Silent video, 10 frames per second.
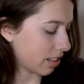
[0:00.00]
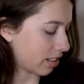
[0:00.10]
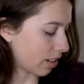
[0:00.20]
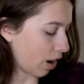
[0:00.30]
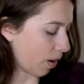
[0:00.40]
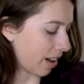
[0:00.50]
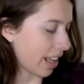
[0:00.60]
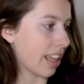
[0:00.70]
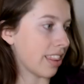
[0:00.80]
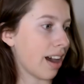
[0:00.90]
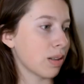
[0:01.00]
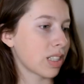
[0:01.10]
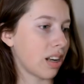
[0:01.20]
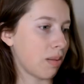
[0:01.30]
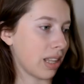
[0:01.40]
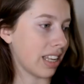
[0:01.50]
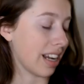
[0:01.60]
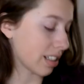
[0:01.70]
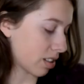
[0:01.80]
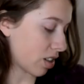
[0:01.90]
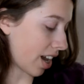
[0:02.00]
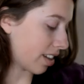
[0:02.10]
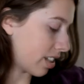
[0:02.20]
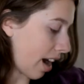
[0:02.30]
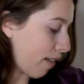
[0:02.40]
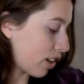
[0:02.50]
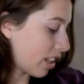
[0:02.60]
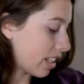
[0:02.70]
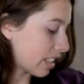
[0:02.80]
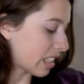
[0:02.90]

So that was going to be the next challenge after this.